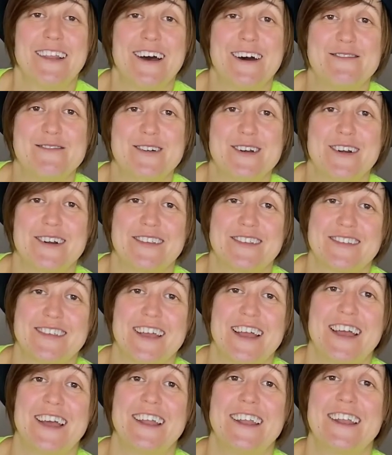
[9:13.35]
lovers
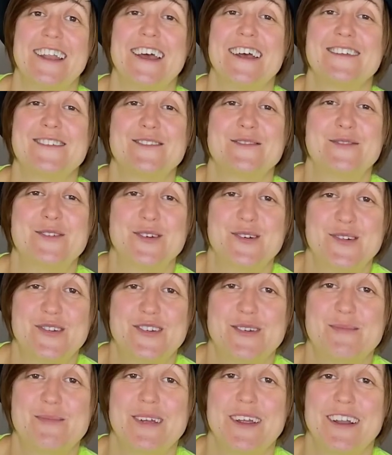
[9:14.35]
and as
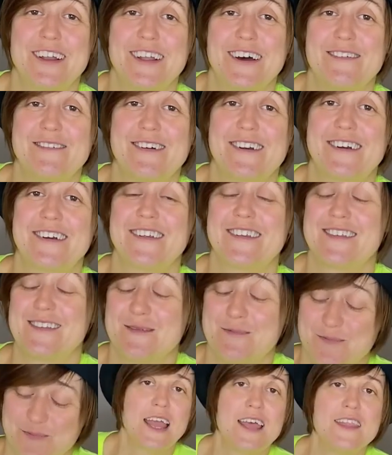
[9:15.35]
future beer lovers.
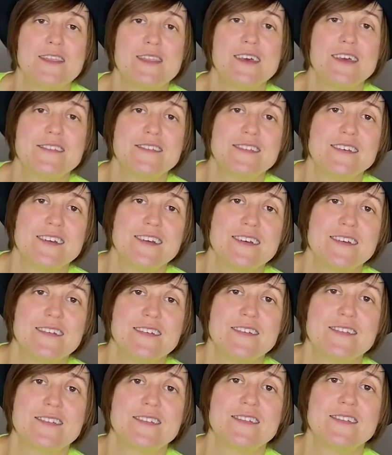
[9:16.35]
And this
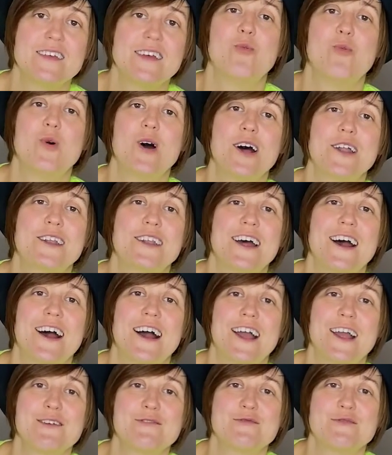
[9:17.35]
is what
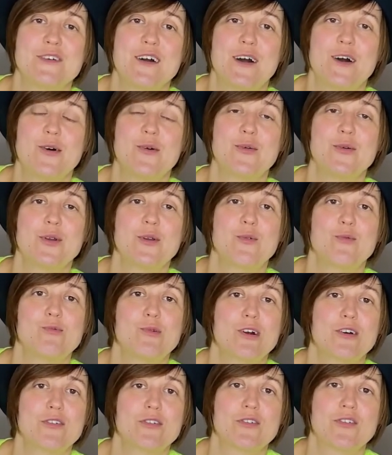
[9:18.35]
I found
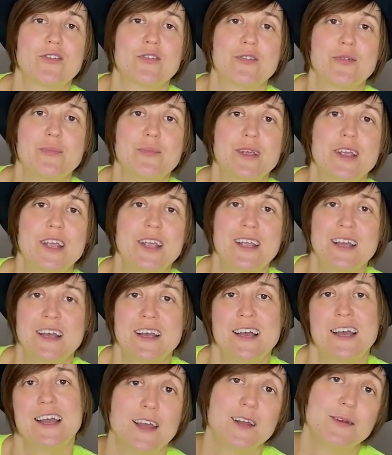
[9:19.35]
works for me,
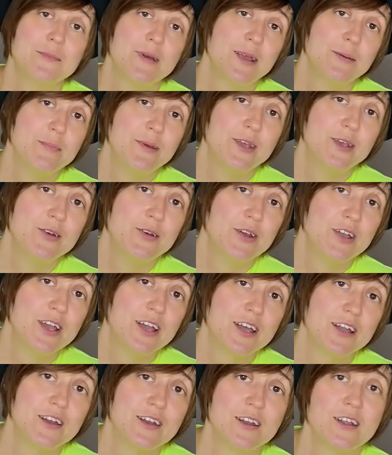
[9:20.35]
and maybe you
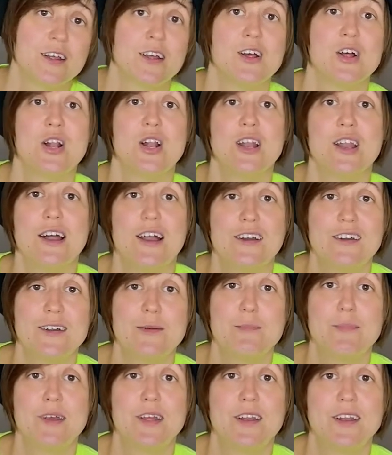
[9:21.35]
can learn
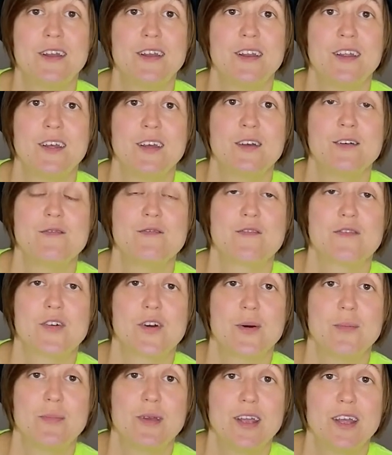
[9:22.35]
a bit
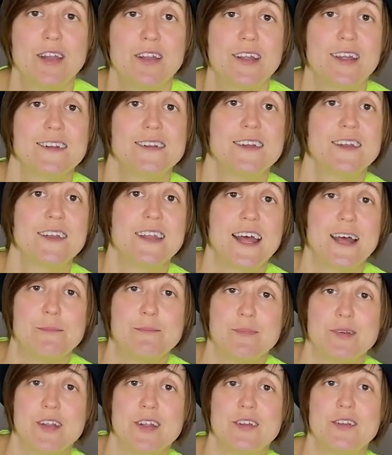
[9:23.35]
from it and
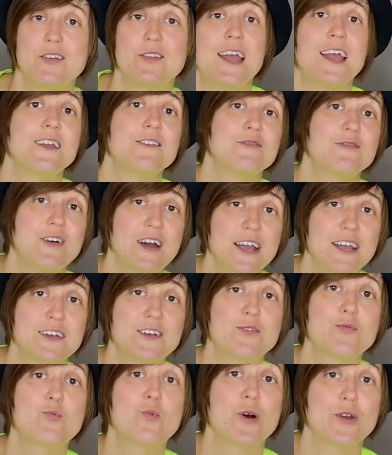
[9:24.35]
adapt it and
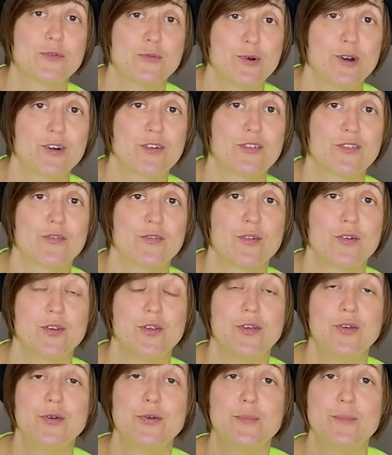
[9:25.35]
find what works for
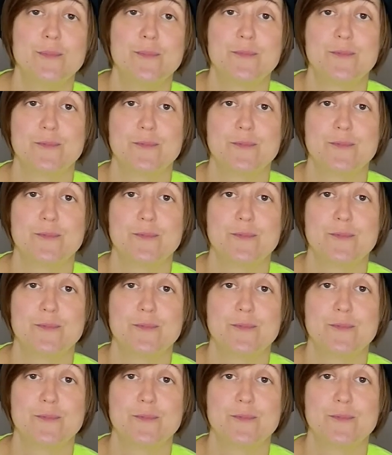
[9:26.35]
you.